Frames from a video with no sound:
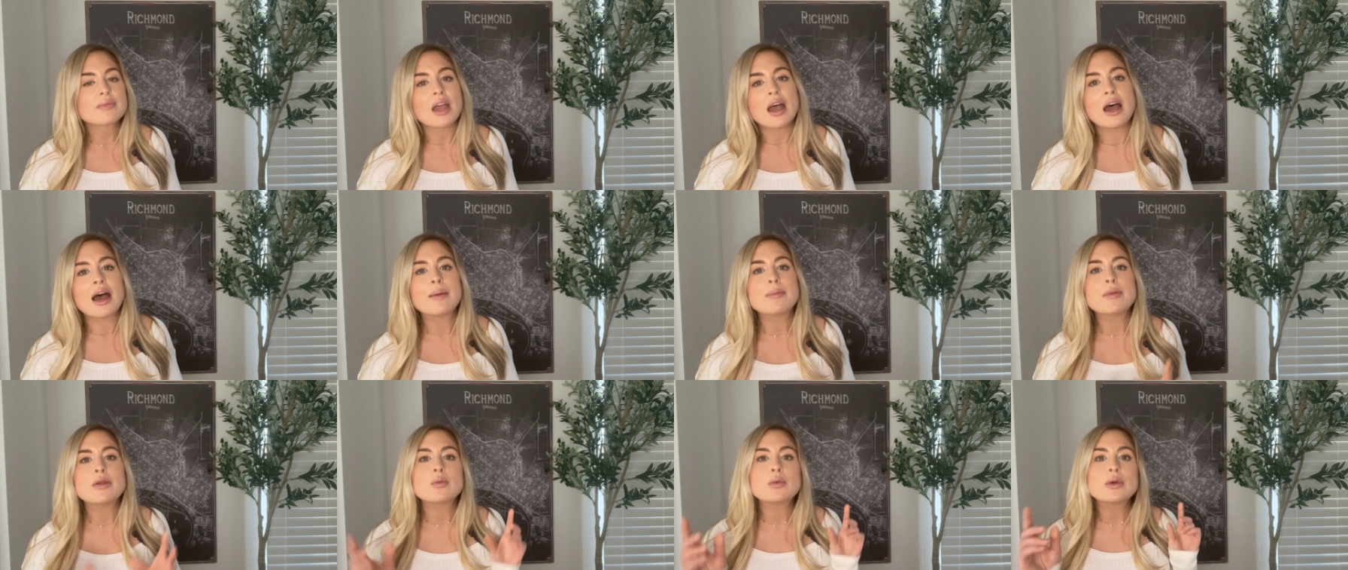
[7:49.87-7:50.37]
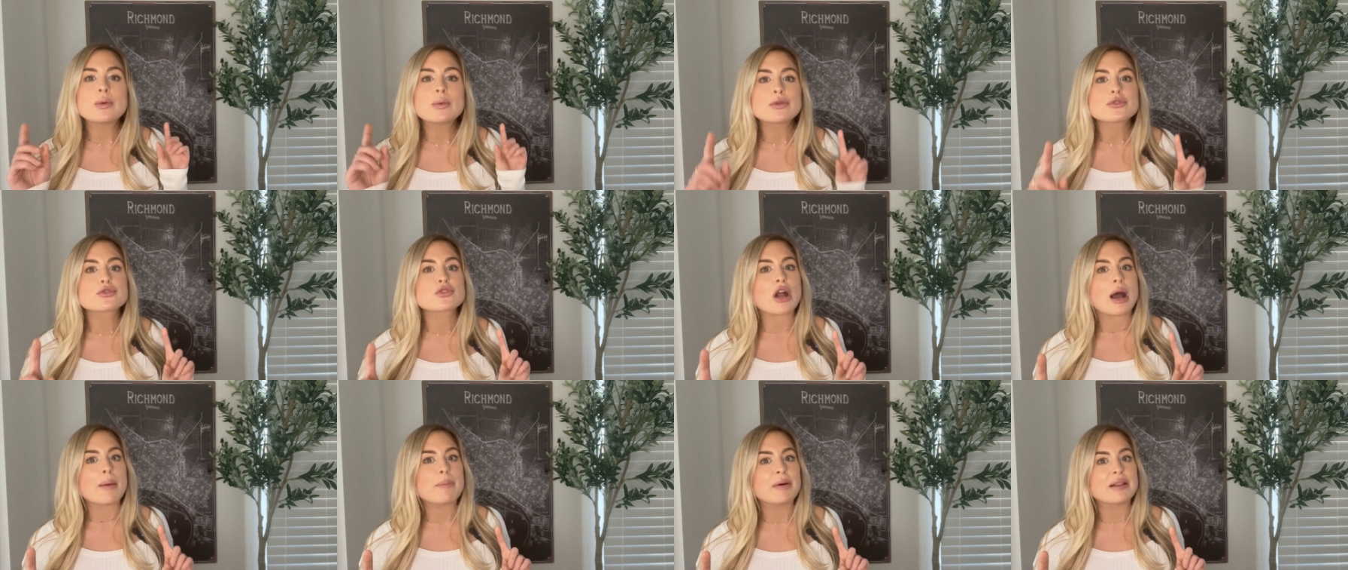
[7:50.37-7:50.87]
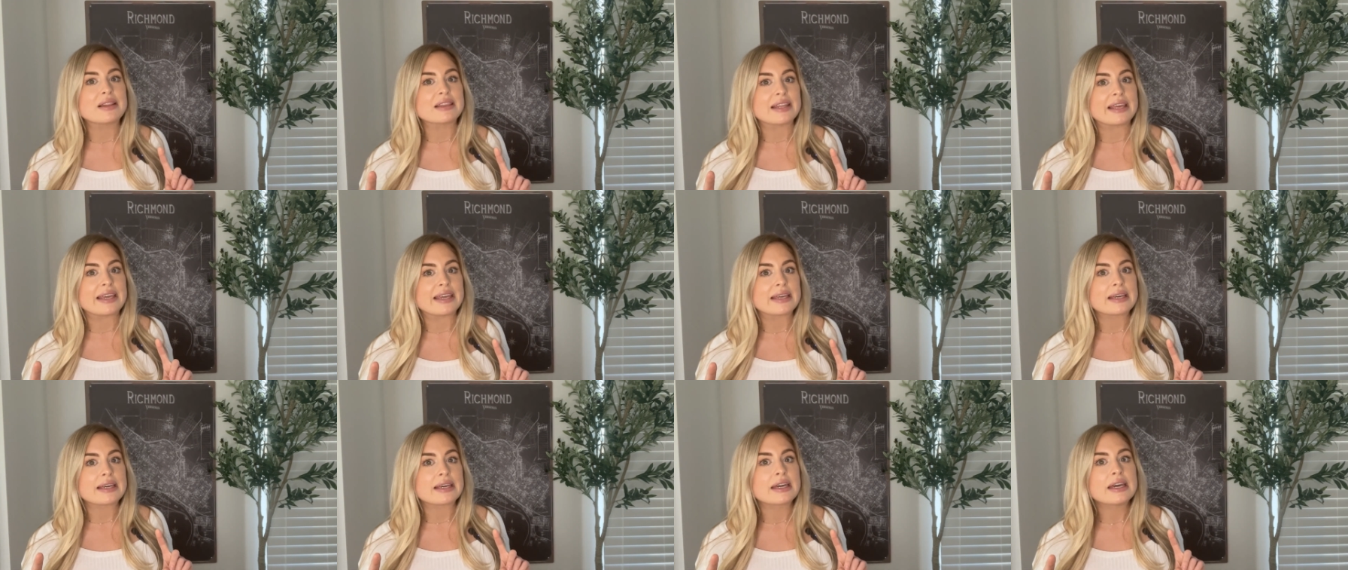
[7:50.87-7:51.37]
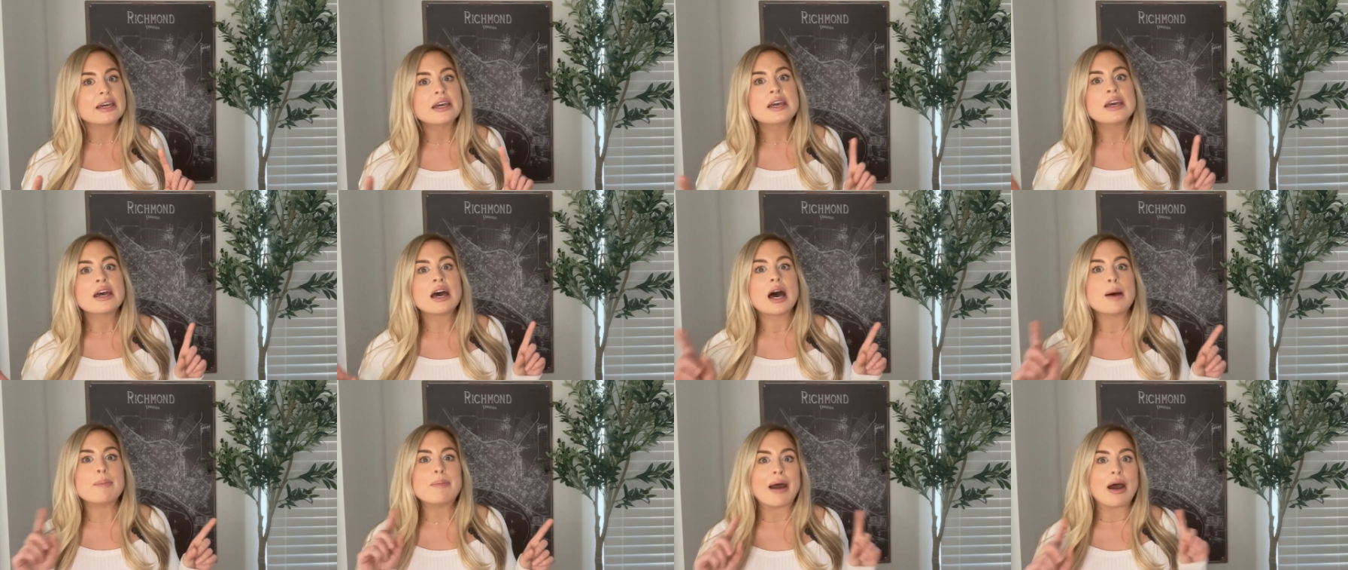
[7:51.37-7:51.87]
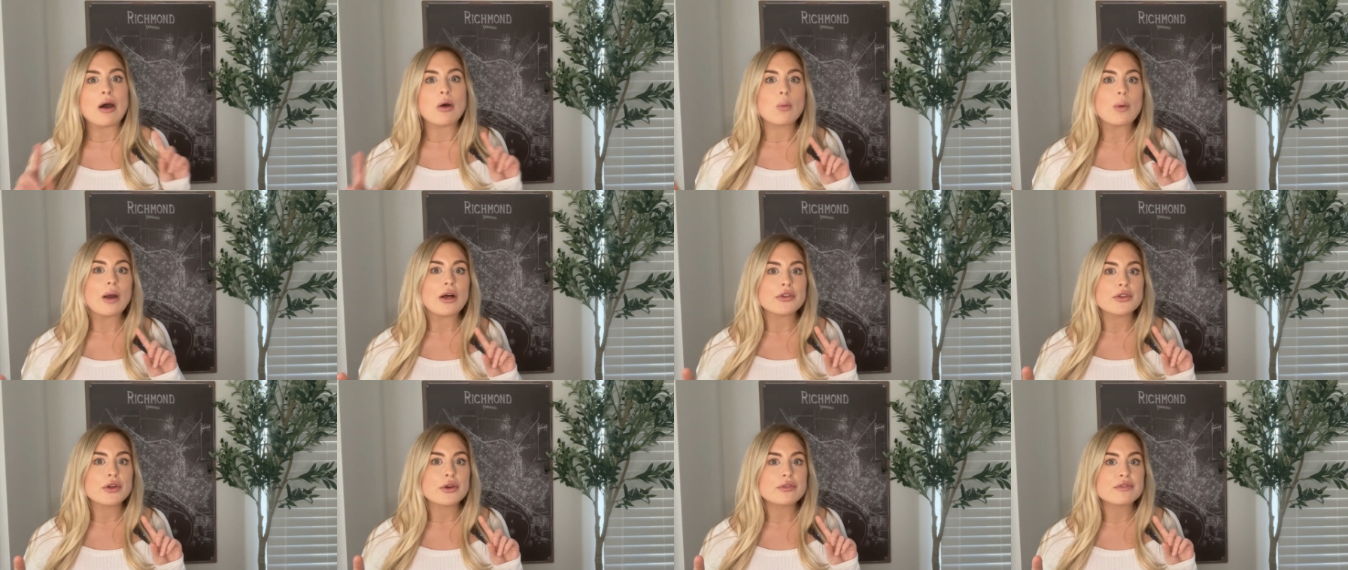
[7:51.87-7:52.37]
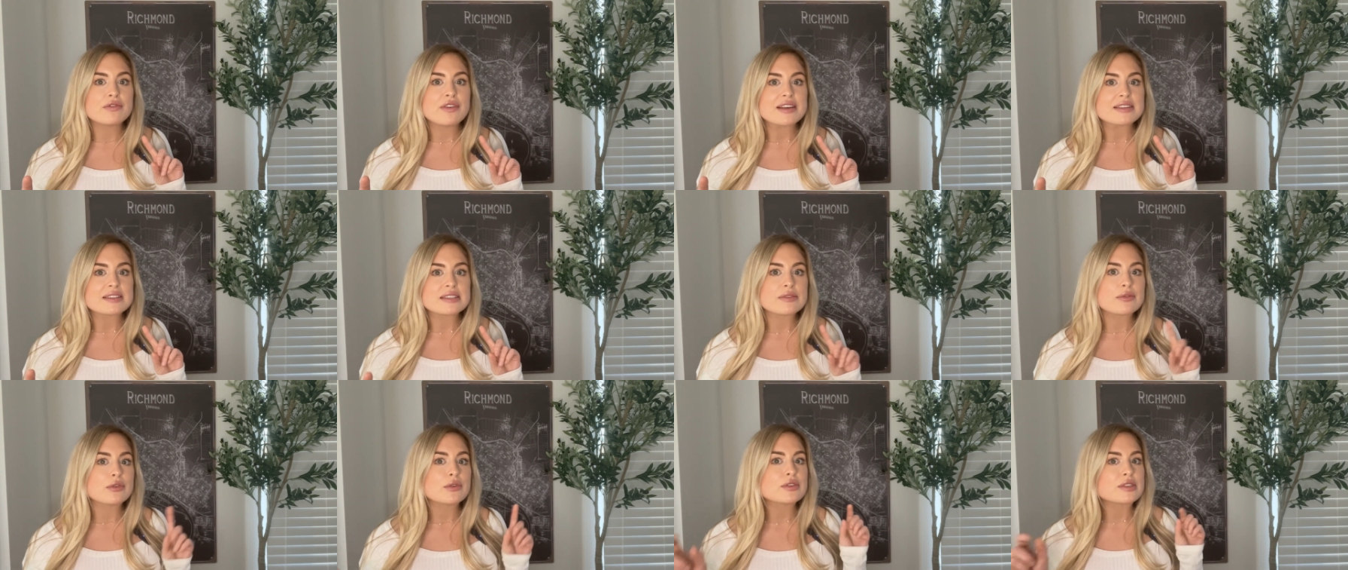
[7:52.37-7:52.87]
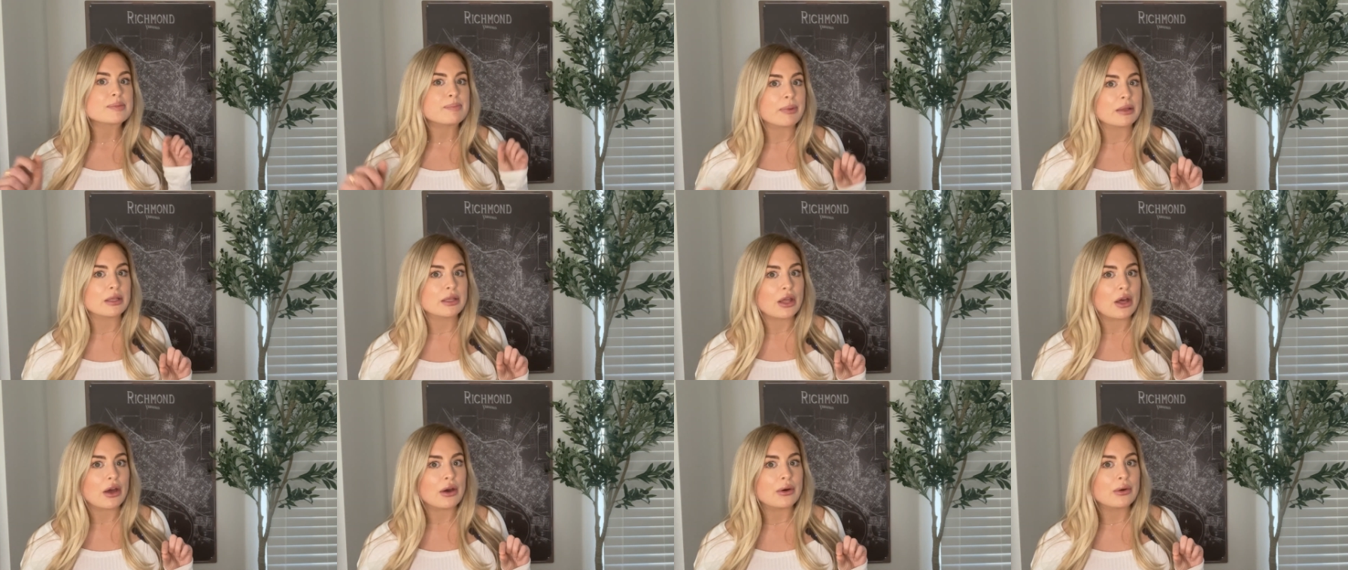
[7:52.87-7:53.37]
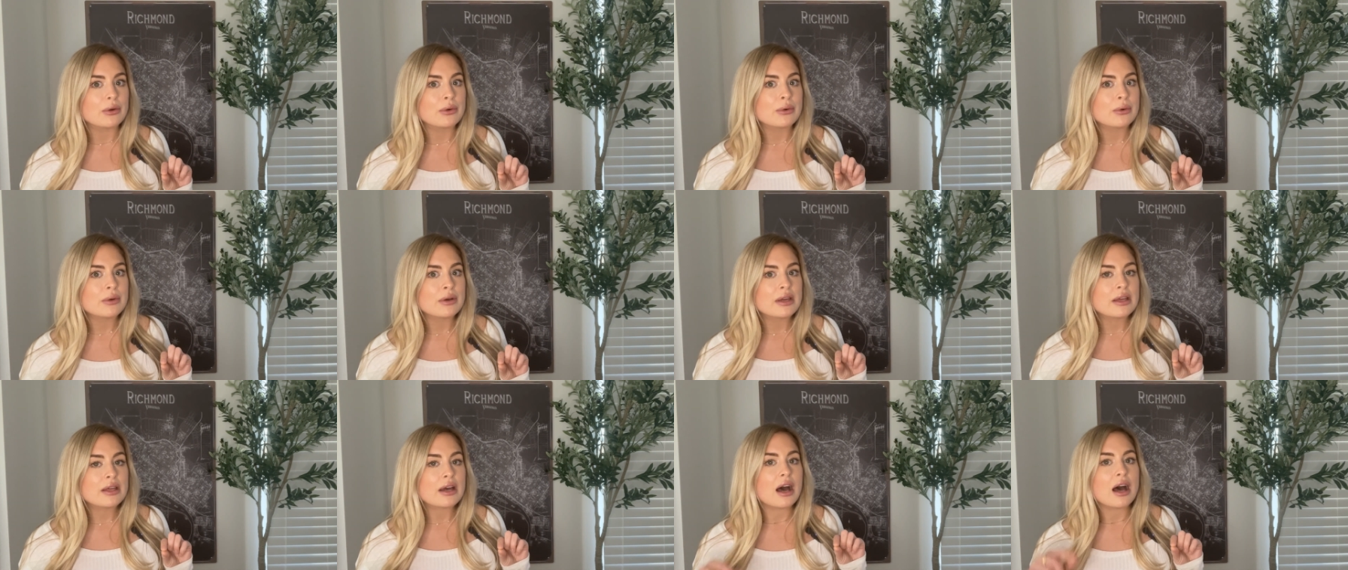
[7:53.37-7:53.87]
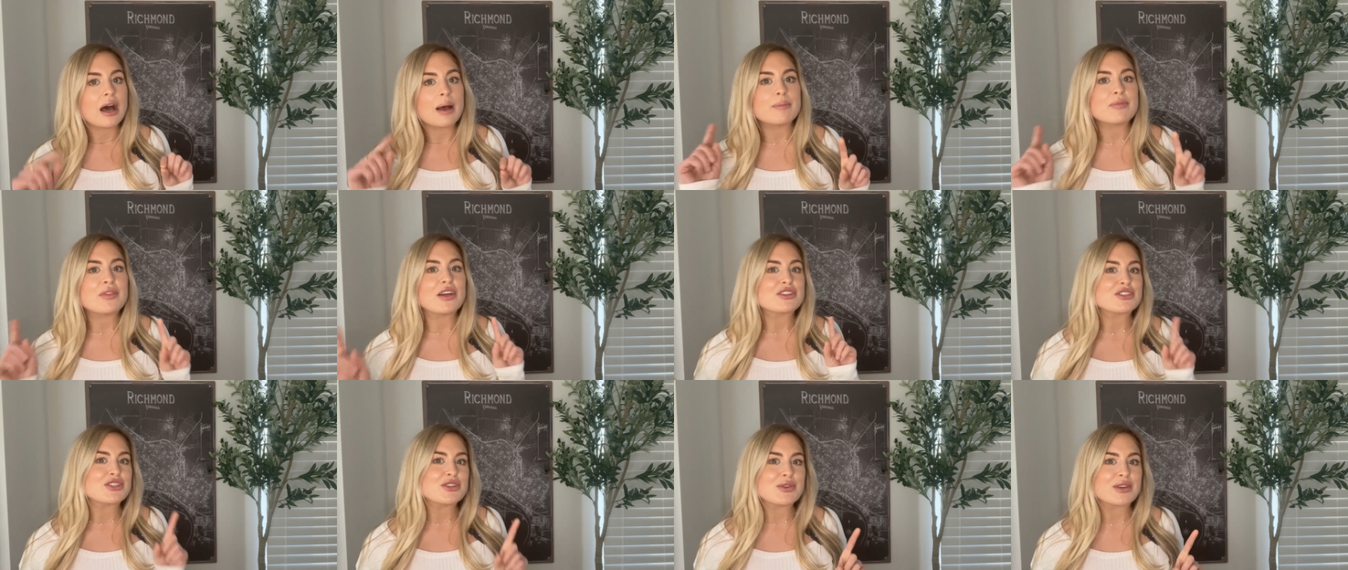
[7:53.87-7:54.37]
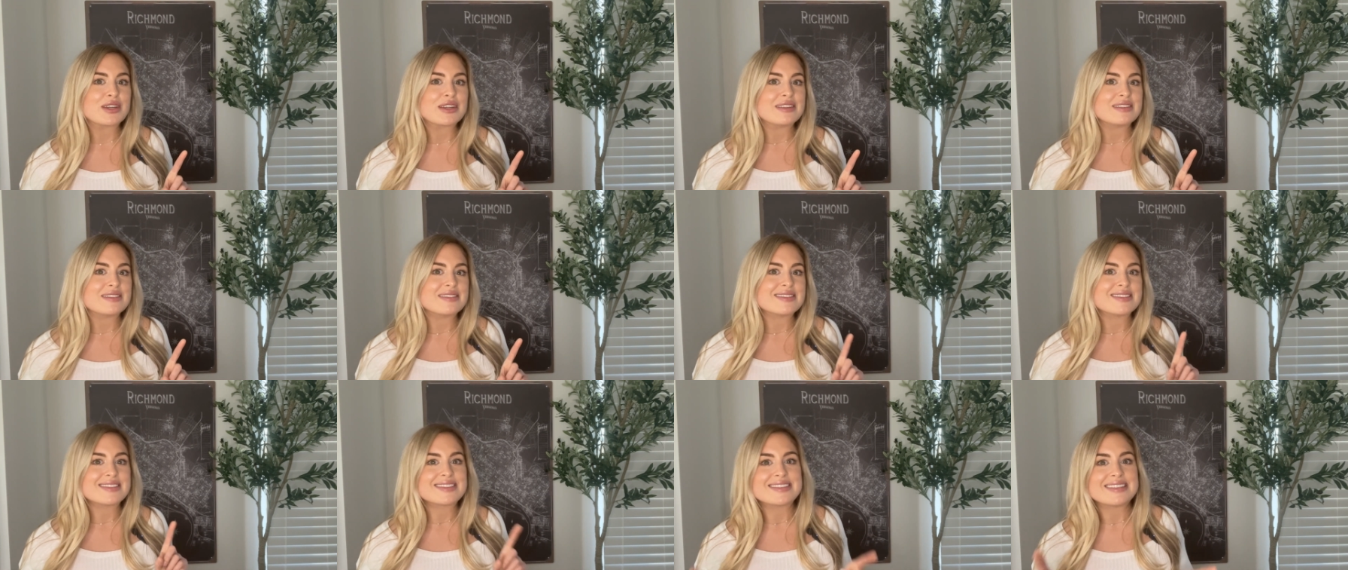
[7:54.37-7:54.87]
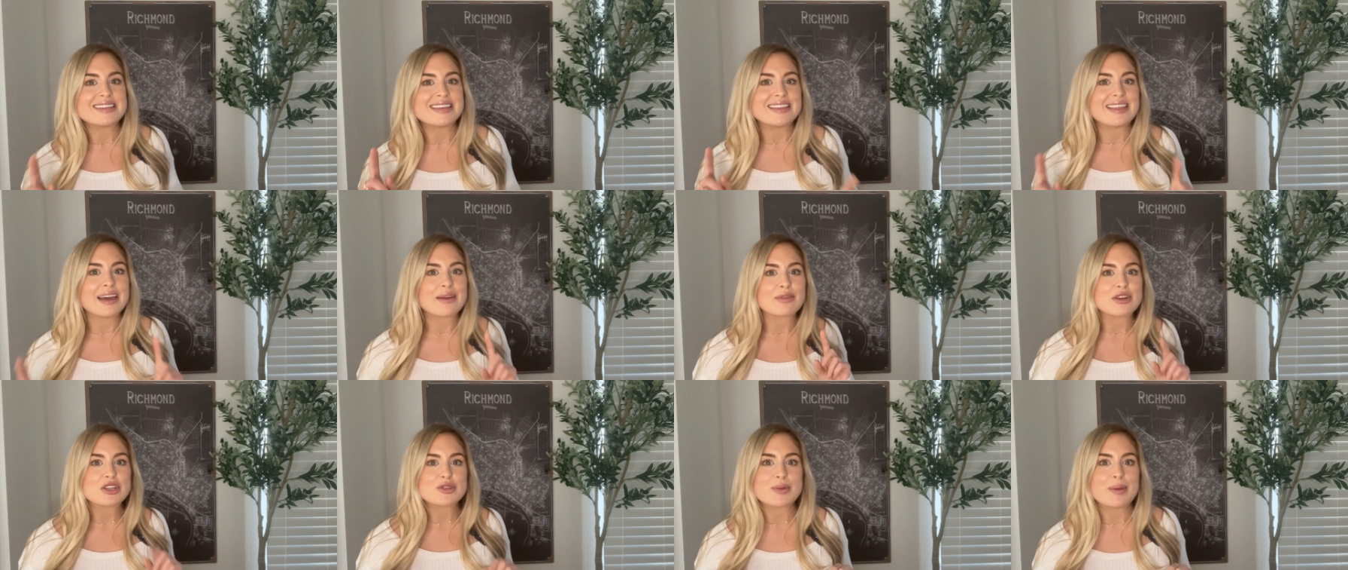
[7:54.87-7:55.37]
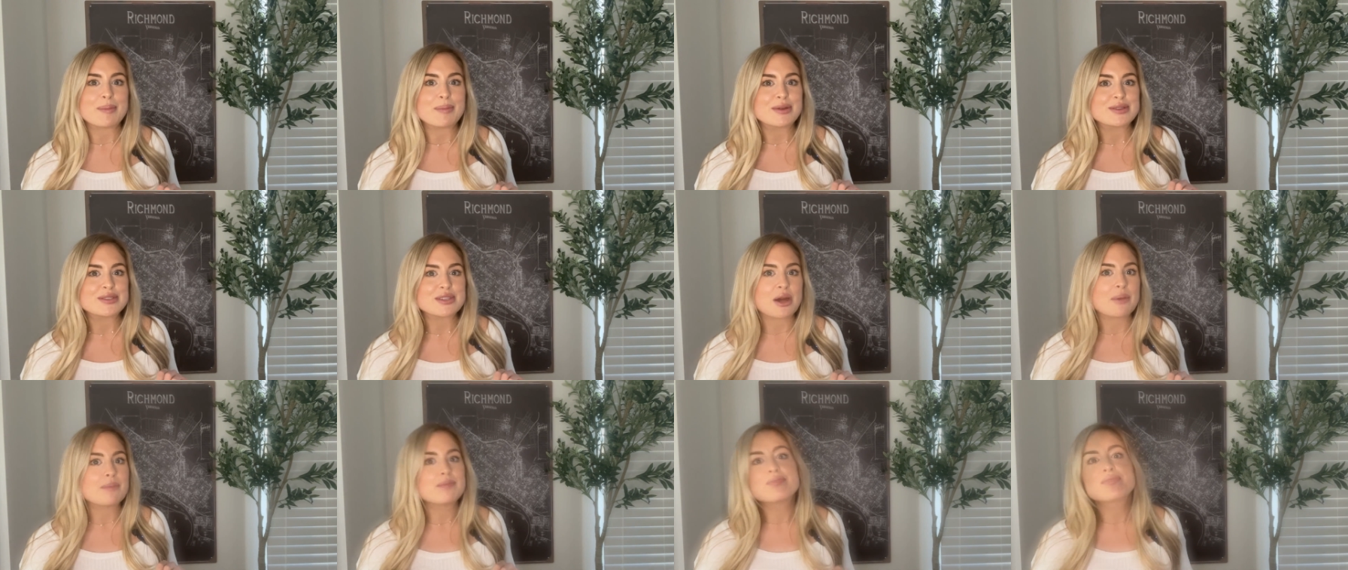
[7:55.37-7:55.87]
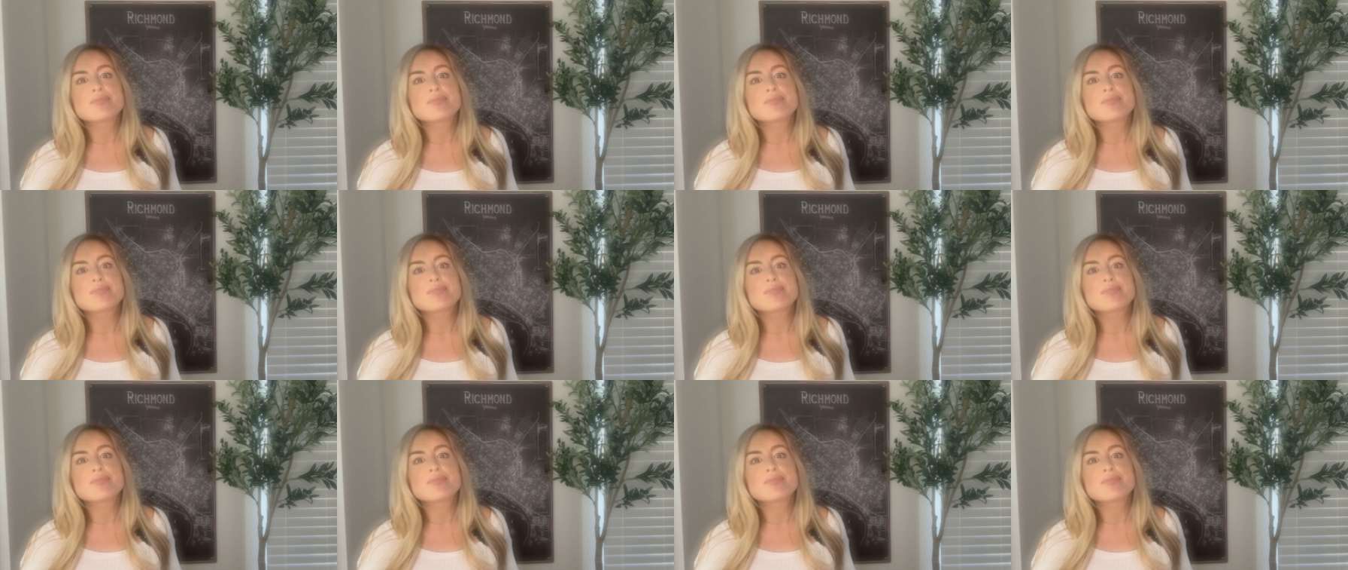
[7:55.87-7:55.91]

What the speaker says: and we will drop a link about well-known festivals below that you can see that Richmond puts on.